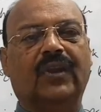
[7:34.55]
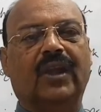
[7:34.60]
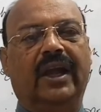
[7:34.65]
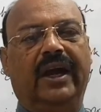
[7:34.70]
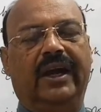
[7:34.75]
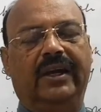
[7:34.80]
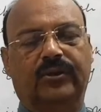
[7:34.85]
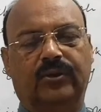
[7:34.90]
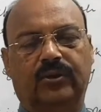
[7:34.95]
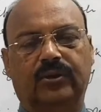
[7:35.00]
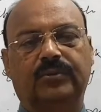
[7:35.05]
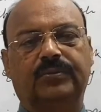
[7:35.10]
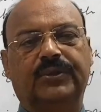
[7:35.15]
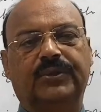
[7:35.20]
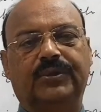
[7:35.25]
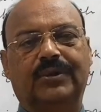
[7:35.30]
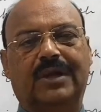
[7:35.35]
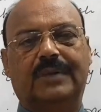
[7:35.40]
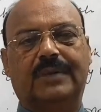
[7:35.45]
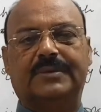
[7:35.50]
And hope
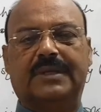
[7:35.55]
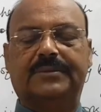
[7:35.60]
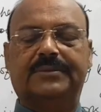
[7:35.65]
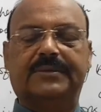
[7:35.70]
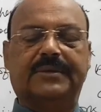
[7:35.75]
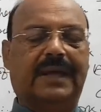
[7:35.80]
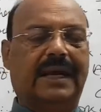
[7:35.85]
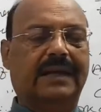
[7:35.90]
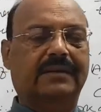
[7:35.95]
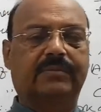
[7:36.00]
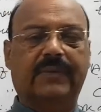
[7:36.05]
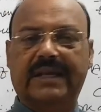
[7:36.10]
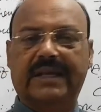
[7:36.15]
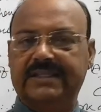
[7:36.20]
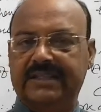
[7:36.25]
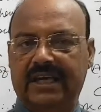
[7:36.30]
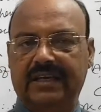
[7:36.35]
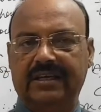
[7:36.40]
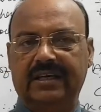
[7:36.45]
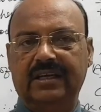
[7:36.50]
you have subscribed my
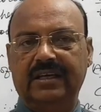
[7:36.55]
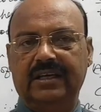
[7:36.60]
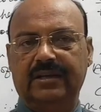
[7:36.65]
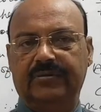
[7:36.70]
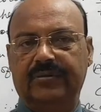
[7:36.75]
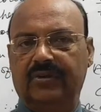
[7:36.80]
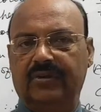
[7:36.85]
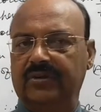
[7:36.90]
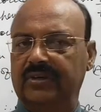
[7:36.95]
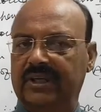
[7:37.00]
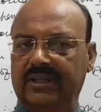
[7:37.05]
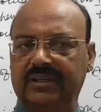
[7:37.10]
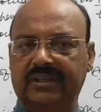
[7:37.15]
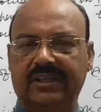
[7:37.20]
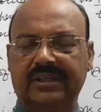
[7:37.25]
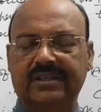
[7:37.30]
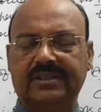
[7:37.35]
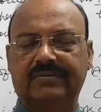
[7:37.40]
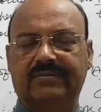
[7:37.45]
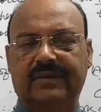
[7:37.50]
channel. If not done
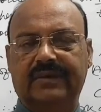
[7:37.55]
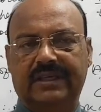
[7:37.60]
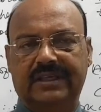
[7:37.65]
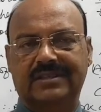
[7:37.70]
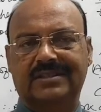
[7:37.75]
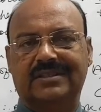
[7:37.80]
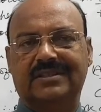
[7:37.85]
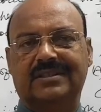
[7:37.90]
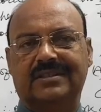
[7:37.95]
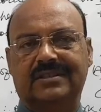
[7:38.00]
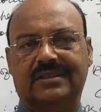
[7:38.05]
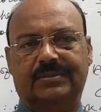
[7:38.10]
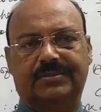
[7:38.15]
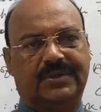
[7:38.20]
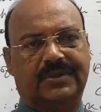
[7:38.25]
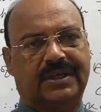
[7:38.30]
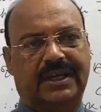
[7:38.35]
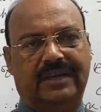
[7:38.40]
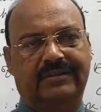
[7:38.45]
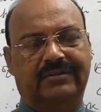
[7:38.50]
yet, please
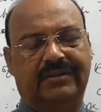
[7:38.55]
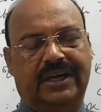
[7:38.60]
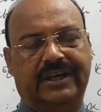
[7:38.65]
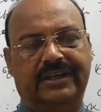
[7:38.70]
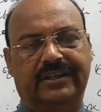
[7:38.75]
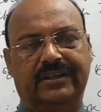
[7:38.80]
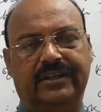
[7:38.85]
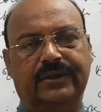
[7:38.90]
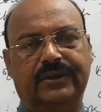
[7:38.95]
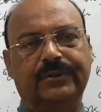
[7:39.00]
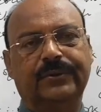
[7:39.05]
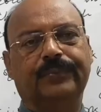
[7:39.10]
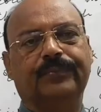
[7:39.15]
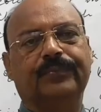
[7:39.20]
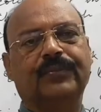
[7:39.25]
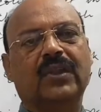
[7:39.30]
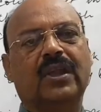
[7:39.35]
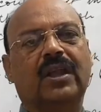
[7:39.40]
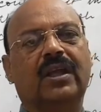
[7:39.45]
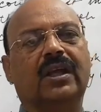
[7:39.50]
subscribe right now
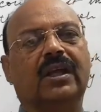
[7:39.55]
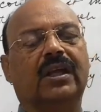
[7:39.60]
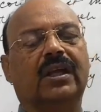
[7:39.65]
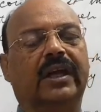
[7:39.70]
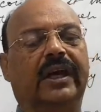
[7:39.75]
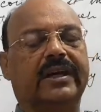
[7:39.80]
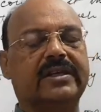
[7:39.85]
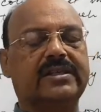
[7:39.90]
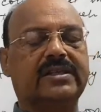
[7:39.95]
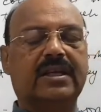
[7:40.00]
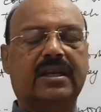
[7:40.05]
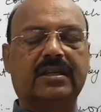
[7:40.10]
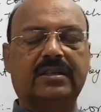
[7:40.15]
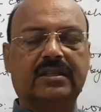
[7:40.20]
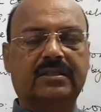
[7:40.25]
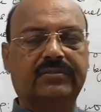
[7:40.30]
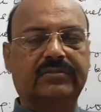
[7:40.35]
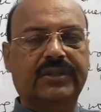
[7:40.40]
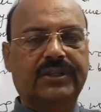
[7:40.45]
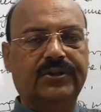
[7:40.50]
and share
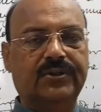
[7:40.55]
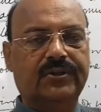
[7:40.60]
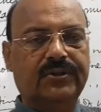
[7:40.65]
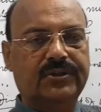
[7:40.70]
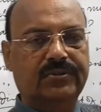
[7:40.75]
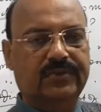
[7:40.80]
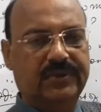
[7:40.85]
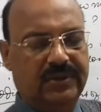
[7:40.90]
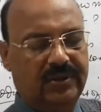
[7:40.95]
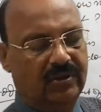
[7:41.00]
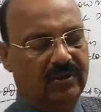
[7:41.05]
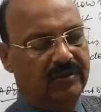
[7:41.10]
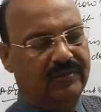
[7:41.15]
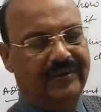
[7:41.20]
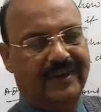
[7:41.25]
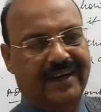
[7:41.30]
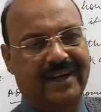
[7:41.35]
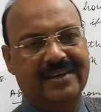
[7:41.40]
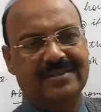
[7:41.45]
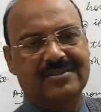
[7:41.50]
these videos with your
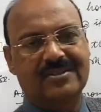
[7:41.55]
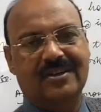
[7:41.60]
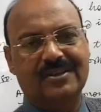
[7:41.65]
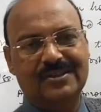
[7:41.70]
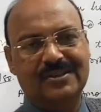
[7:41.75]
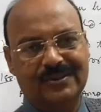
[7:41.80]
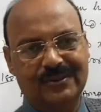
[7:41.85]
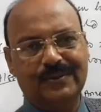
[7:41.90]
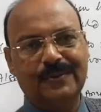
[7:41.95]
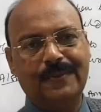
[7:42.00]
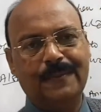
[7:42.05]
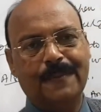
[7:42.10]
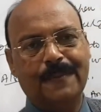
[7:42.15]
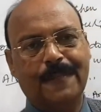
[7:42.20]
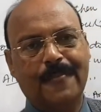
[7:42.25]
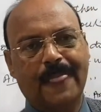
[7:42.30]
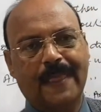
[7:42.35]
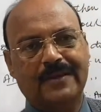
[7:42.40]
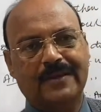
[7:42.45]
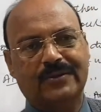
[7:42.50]
friends also,
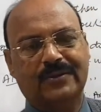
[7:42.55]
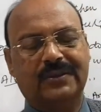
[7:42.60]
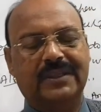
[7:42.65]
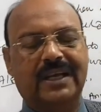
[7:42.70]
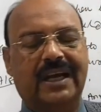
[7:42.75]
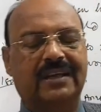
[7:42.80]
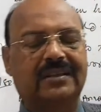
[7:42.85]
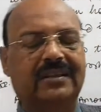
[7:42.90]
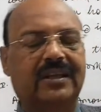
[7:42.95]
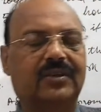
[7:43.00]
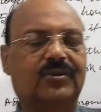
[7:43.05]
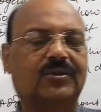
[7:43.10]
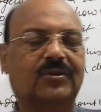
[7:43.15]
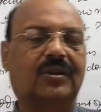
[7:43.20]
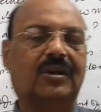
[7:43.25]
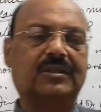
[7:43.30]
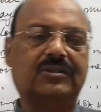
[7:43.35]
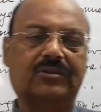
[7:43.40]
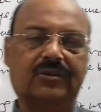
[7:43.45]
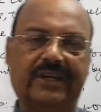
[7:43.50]
so that they could
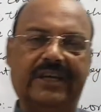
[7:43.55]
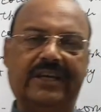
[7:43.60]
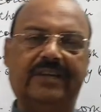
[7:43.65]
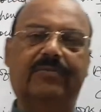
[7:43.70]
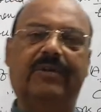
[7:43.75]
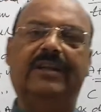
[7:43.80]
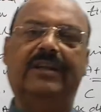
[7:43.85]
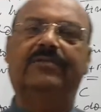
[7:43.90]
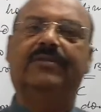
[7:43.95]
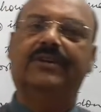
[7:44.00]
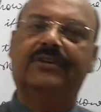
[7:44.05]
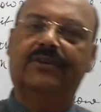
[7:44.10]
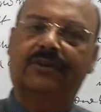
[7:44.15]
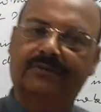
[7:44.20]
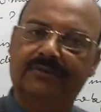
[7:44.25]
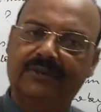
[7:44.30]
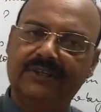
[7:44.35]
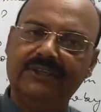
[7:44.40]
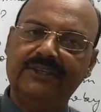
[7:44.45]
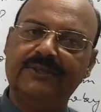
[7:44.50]
also get benefit
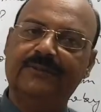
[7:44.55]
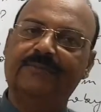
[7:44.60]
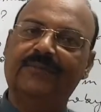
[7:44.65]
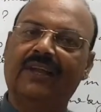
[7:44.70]
of it.